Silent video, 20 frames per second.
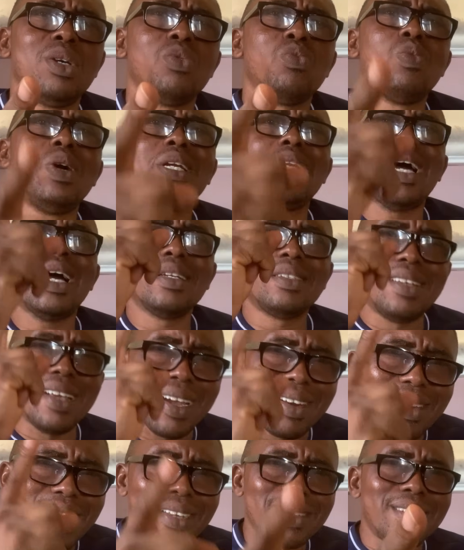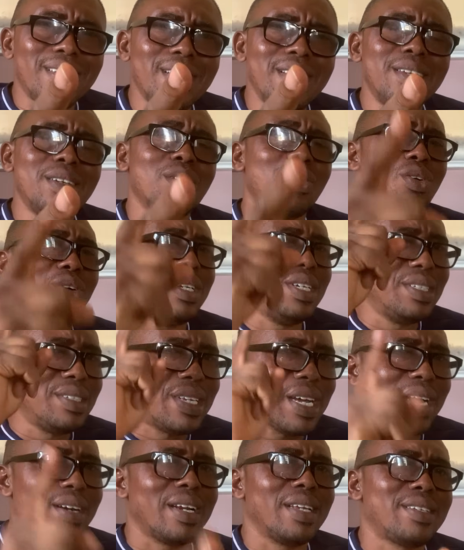whether directly or
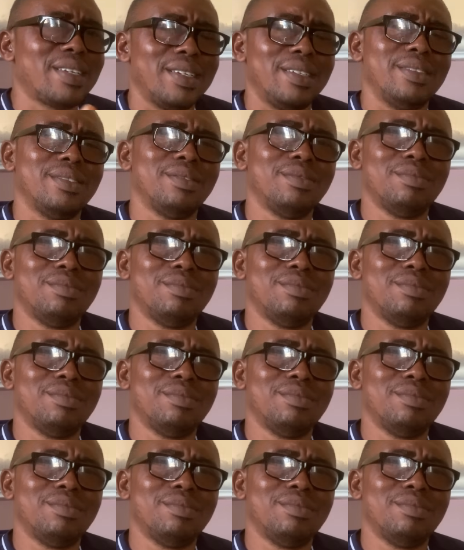indirectly.